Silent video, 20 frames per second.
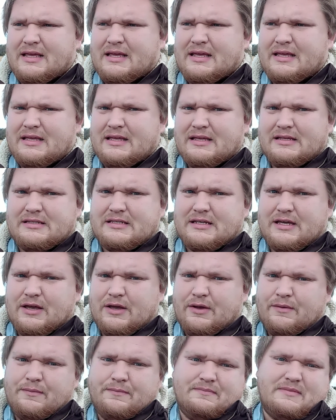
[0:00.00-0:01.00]

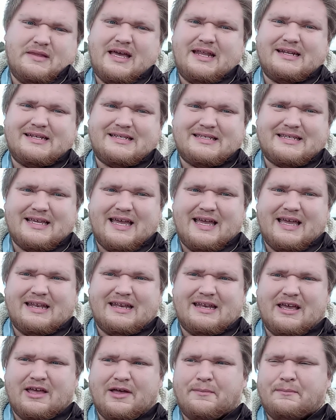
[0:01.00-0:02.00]
So I had to stay and
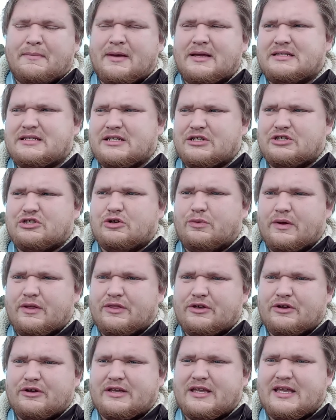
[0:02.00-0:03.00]
help my sister with
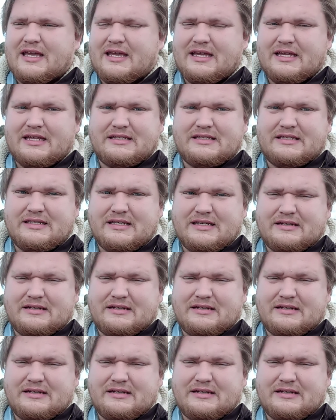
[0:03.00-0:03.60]
her kids and